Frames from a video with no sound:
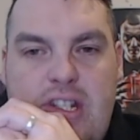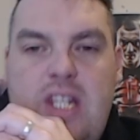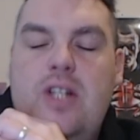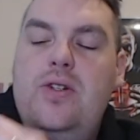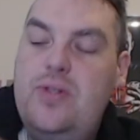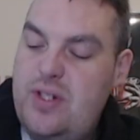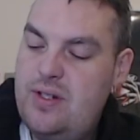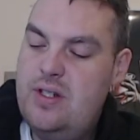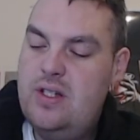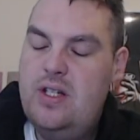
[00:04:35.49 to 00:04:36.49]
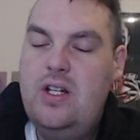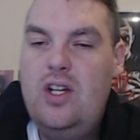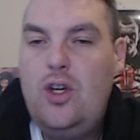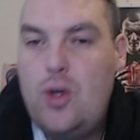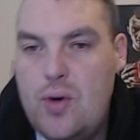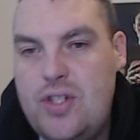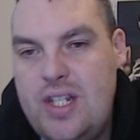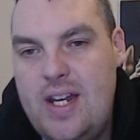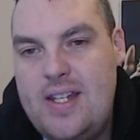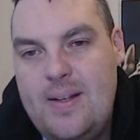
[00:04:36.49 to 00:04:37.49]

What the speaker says: used. Gutted.